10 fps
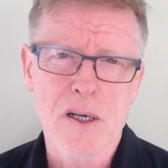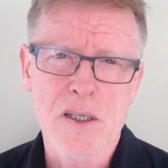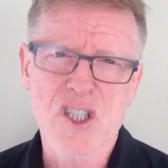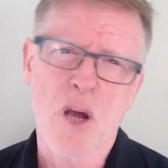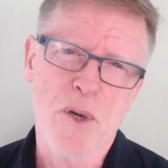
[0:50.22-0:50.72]

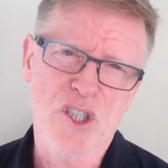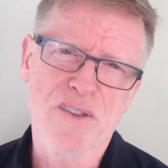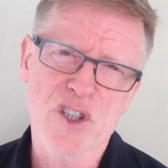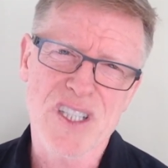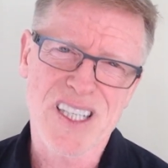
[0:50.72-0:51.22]
And so much
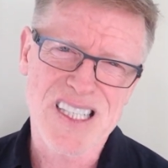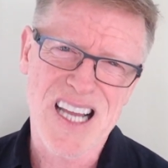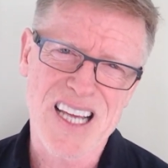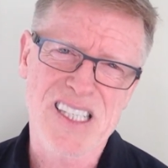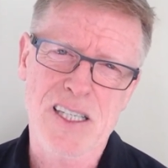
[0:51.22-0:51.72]
of your
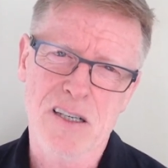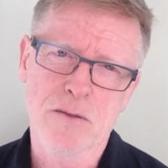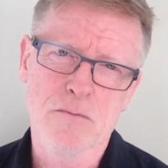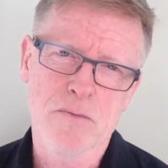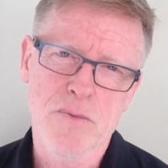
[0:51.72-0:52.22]
success
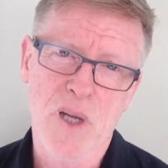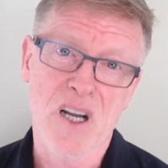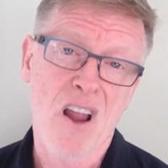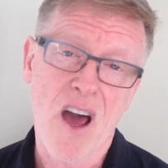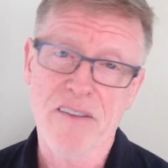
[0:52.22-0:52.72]

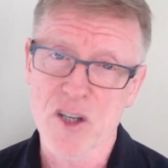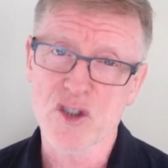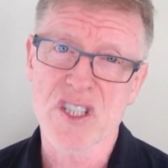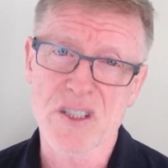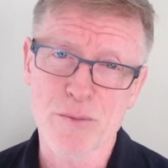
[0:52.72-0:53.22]
in life,
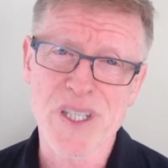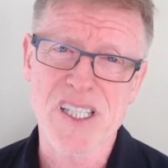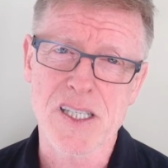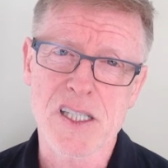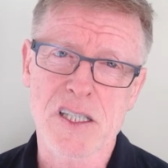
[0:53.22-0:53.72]
not just in
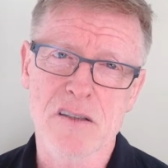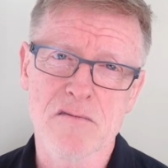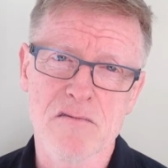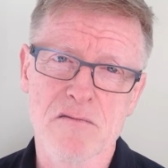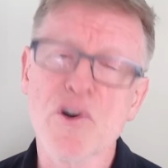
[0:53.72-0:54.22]
business,
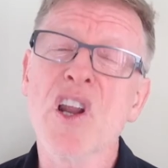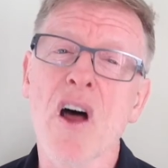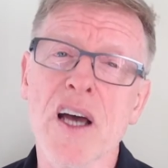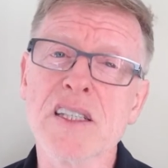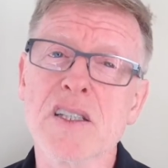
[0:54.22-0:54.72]

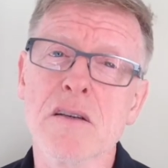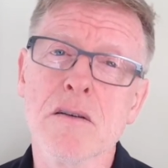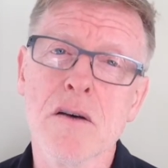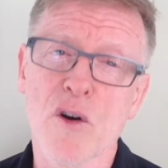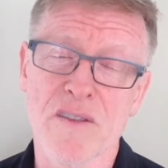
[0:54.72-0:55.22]
relies
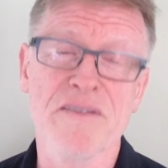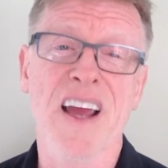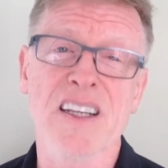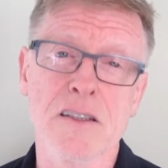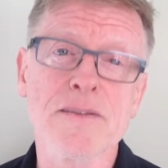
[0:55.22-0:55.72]
on
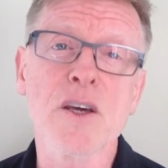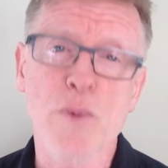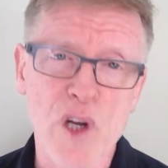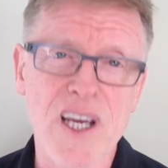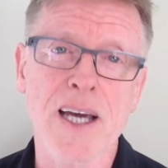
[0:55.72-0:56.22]
effective
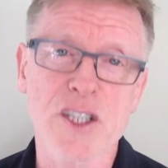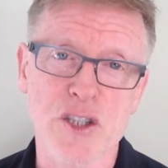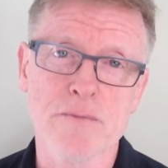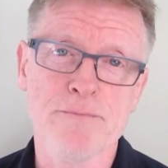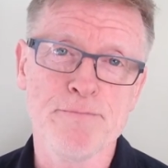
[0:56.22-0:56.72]
communication.